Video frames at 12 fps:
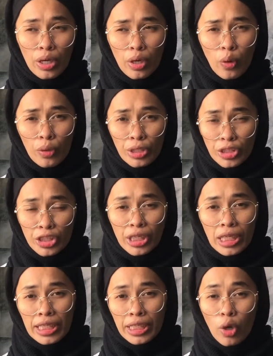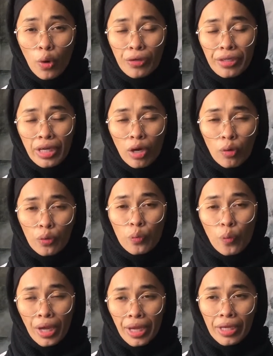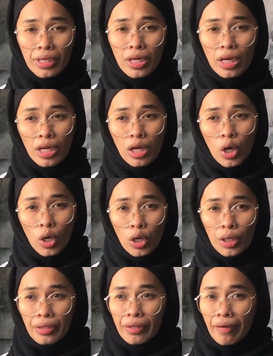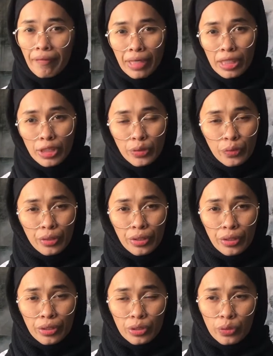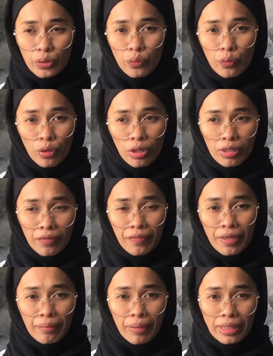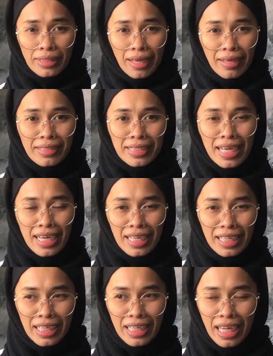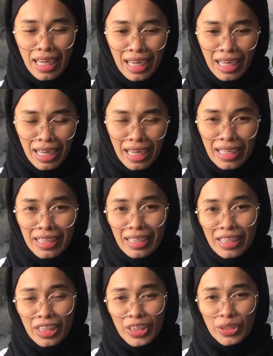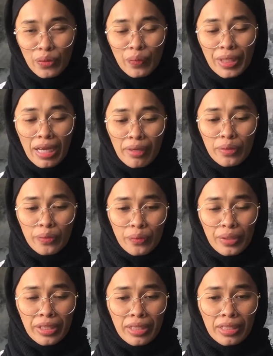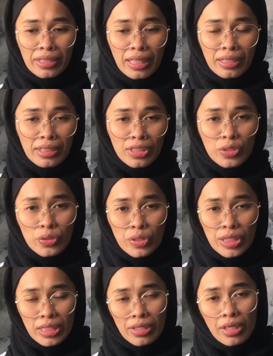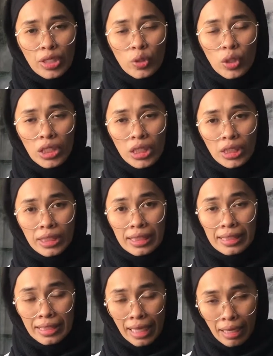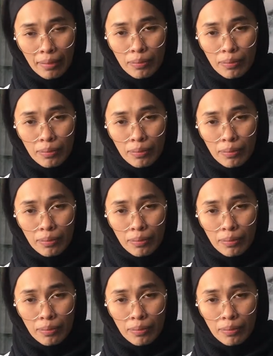originally on their own way, directly to the wall, if that makes sense. So what I do is I just use a regular tap,